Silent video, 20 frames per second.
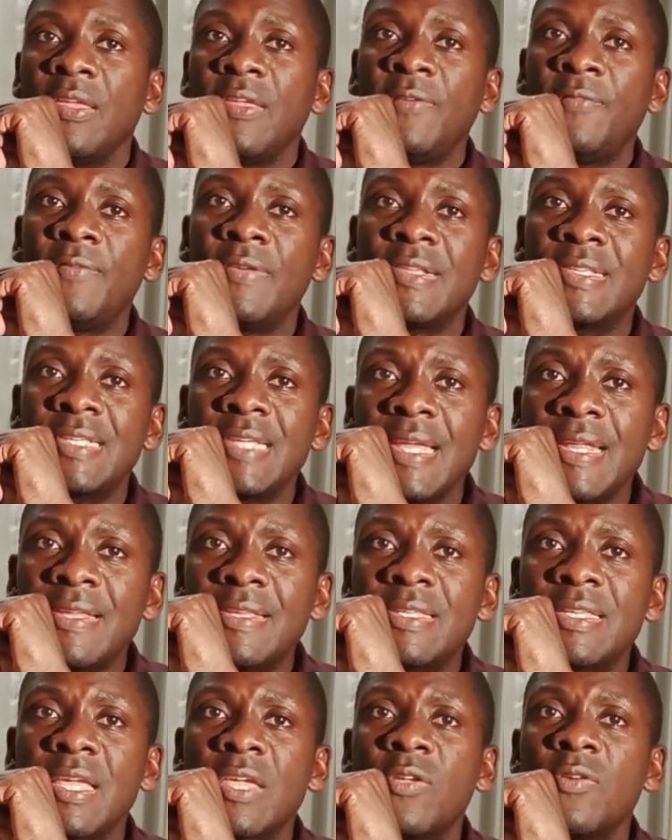If you
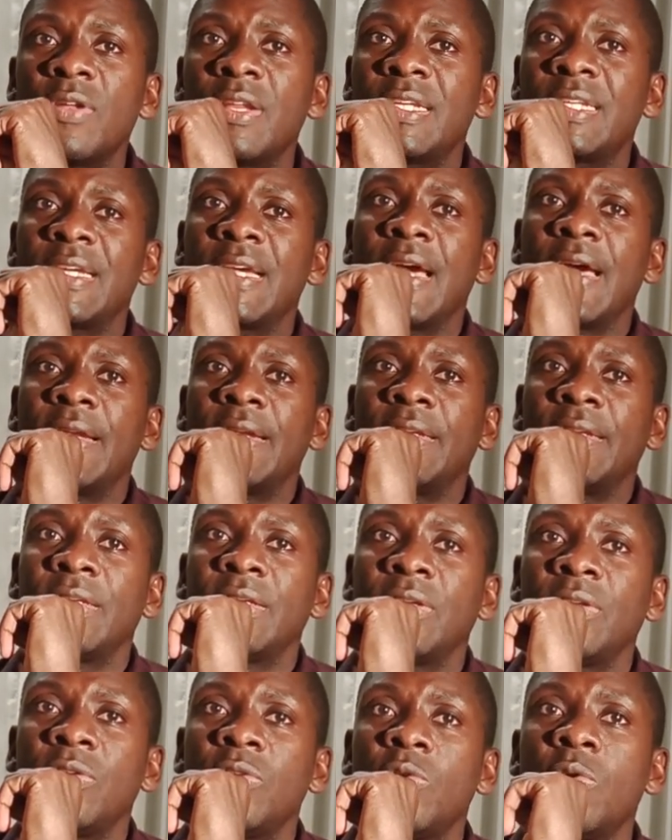see security guard,
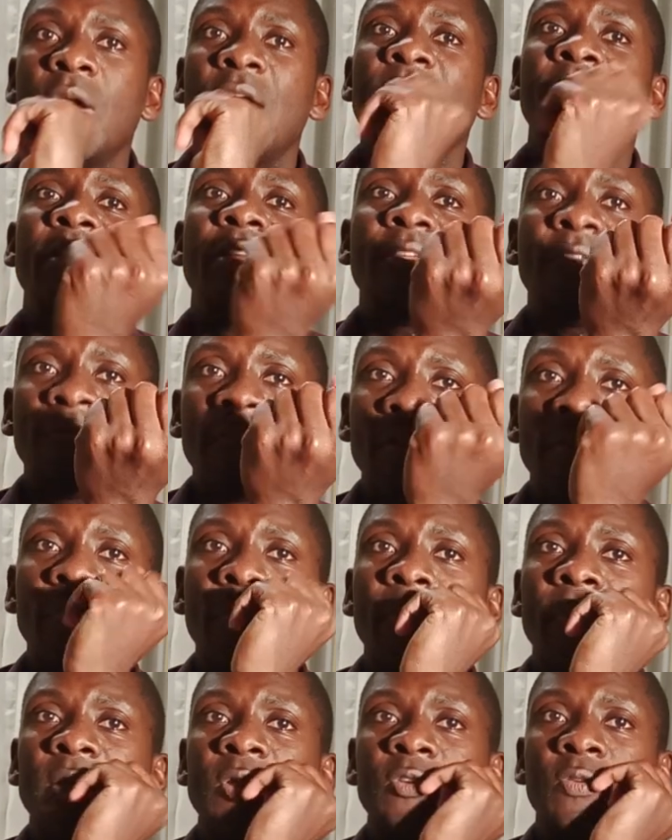you have a different
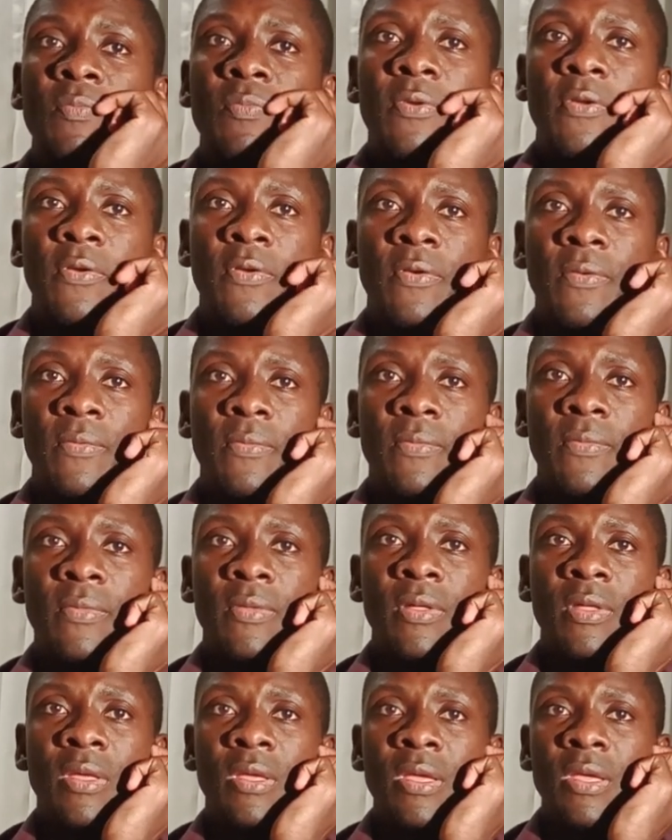probation period.
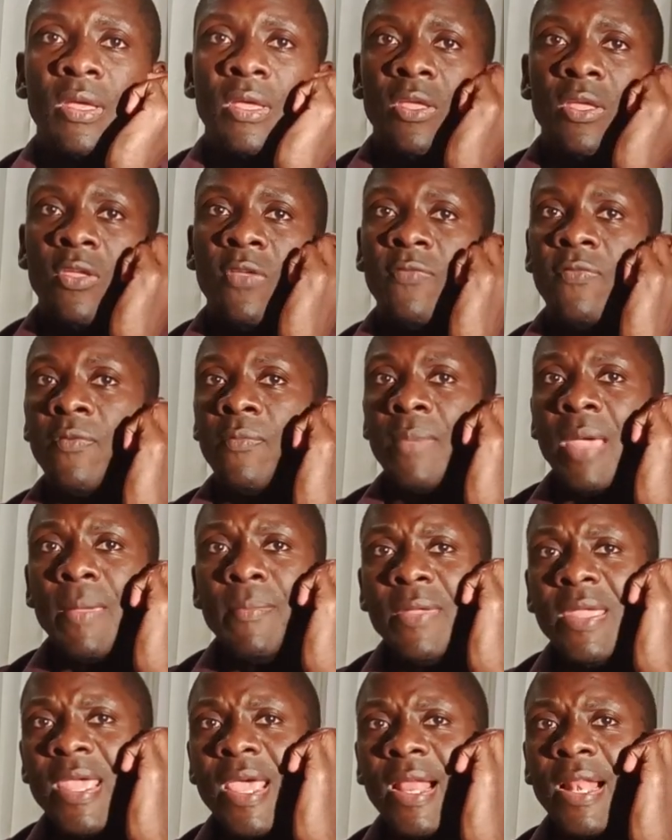If you
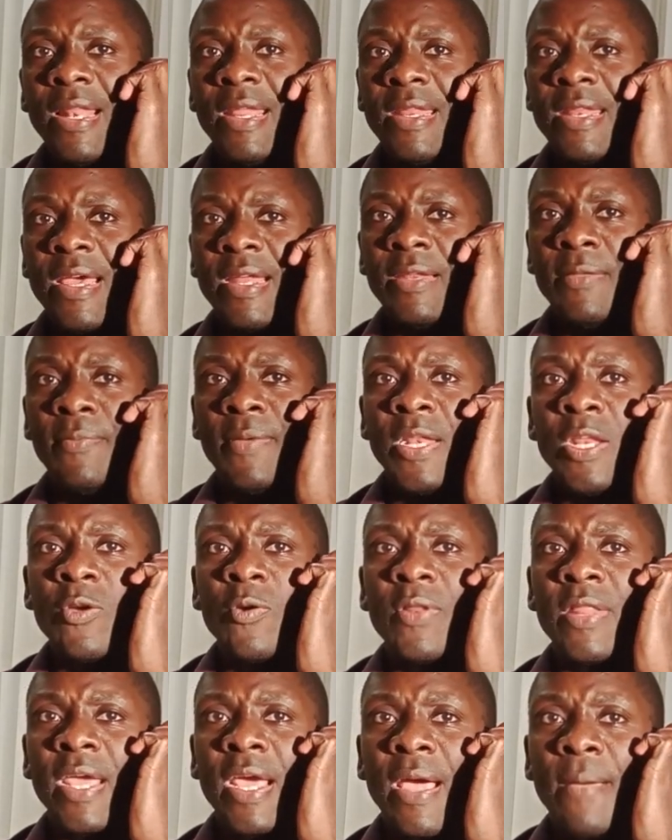may be a cleaner,
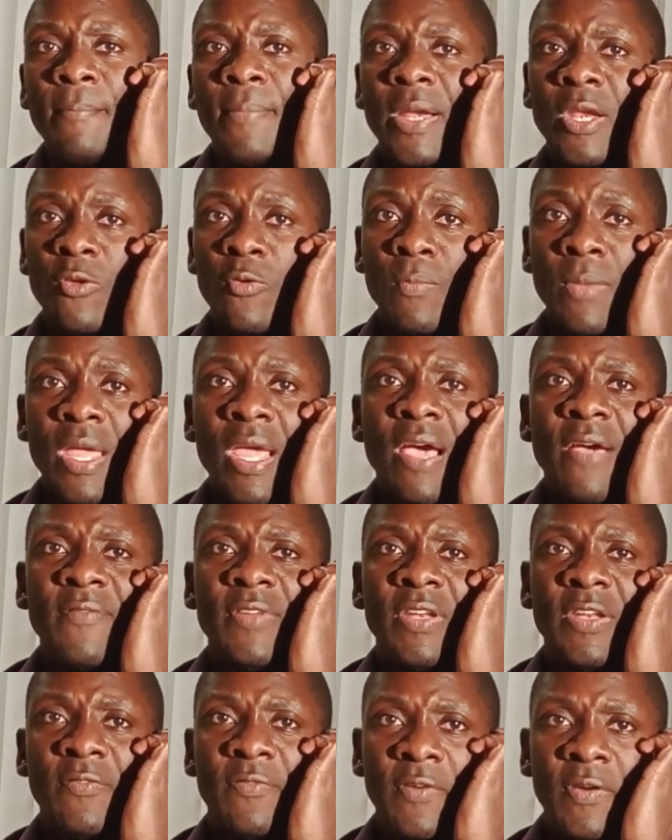depending on the company, you may
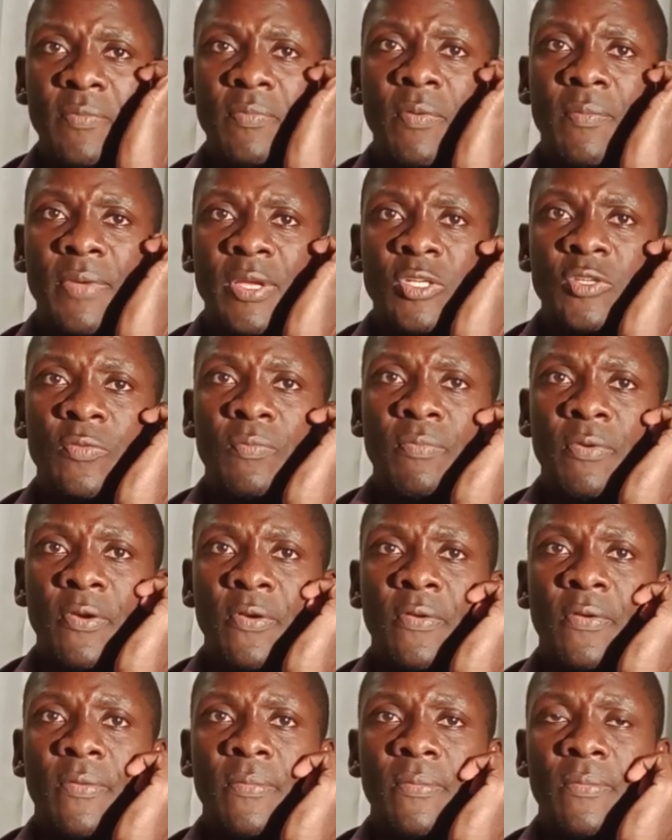have a different probation
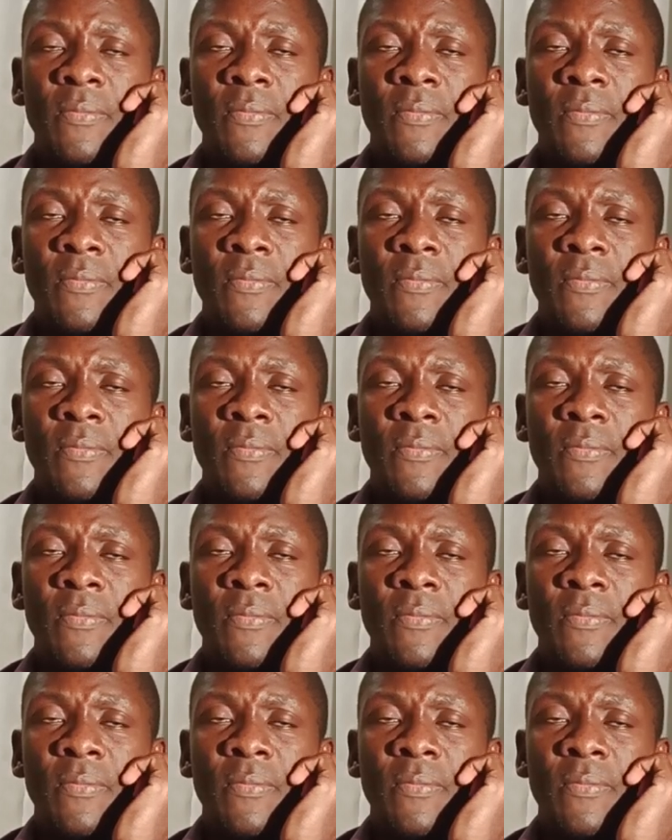period.